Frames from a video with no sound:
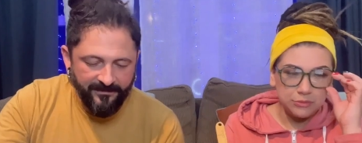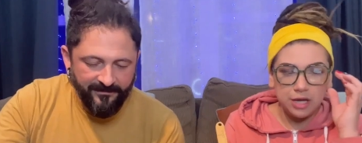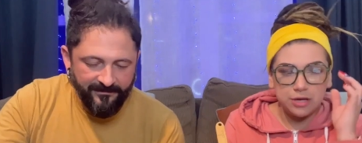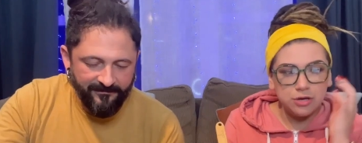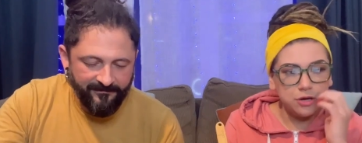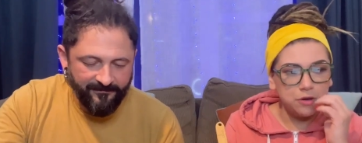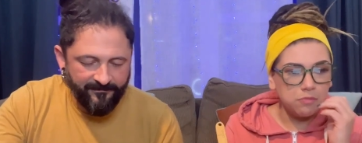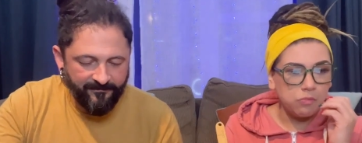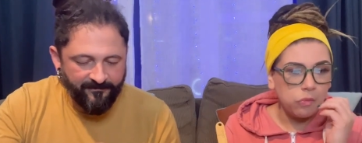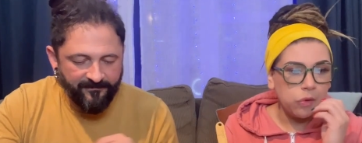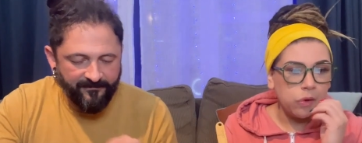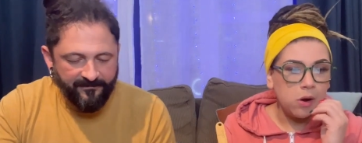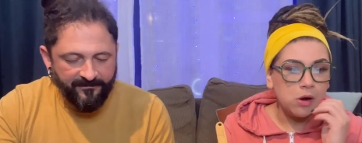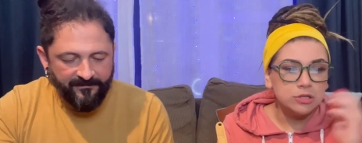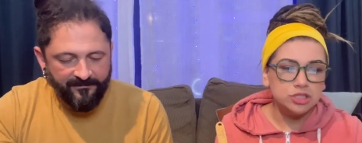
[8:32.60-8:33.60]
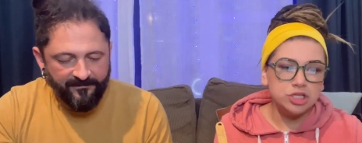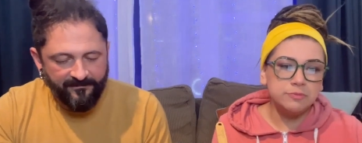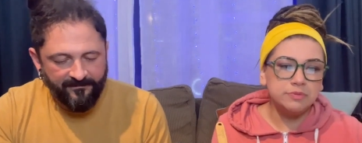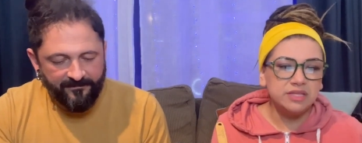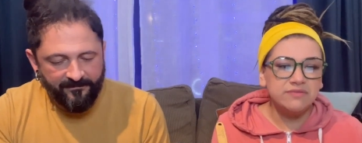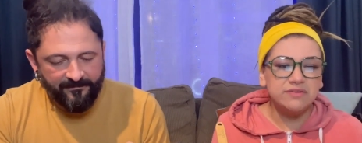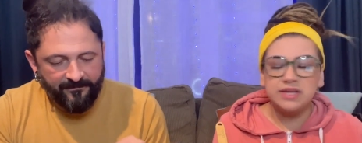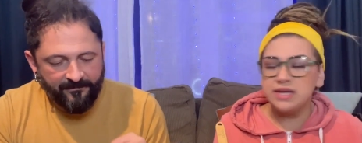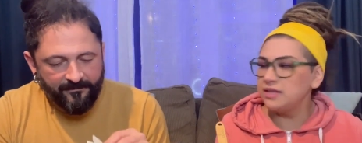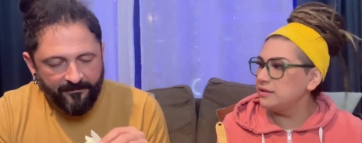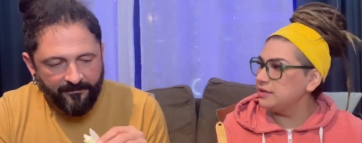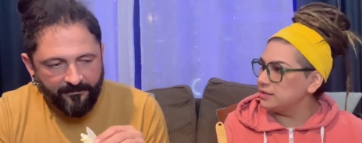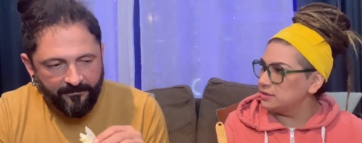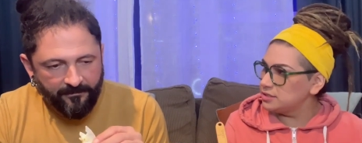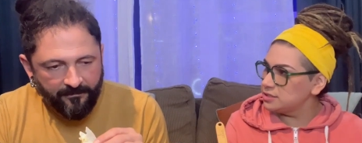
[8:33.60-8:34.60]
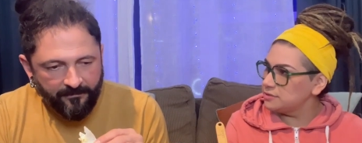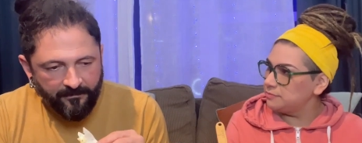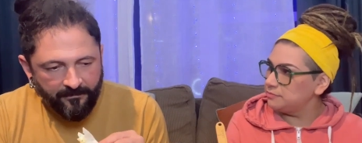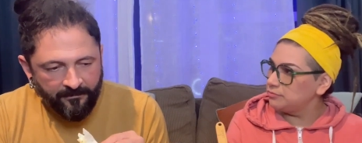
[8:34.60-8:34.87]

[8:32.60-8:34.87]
Speaker 1: I know. Do you believe in aliens?